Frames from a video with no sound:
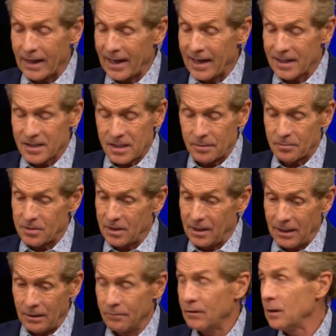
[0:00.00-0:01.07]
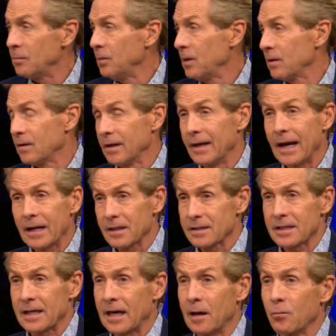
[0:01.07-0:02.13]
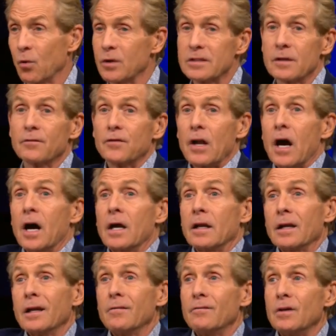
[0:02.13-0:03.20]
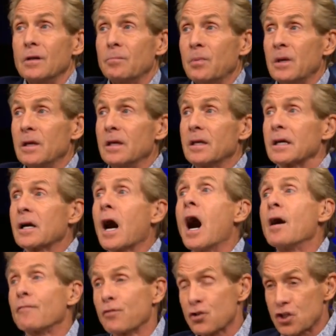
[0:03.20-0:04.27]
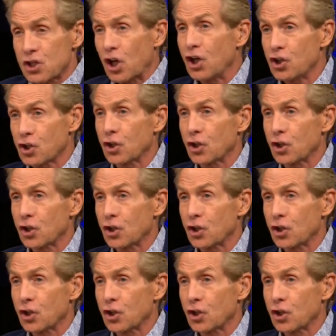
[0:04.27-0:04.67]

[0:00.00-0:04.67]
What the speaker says: adds up to MVP of the Dallas Cowboys, if not MVP conversation.